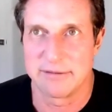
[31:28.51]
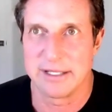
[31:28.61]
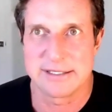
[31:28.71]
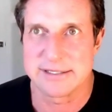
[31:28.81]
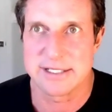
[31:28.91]

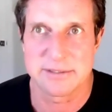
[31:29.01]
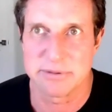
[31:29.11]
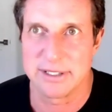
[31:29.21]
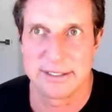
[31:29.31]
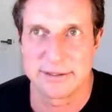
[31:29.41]
like since I was
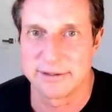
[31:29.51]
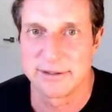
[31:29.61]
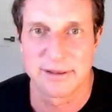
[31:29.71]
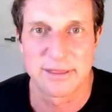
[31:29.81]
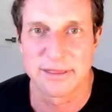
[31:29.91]
probably
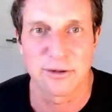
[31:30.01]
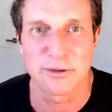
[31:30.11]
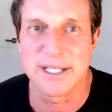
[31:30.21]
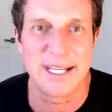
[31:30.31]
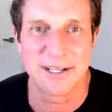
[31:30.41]

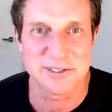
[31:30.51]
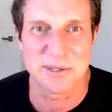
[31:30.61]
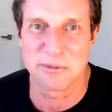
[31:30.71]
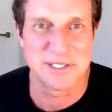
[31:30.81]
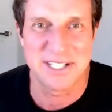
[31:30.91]
13 or something
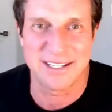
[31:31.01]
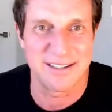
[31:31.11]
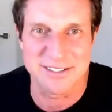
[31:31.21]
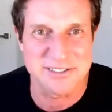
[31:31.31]
ridiculous.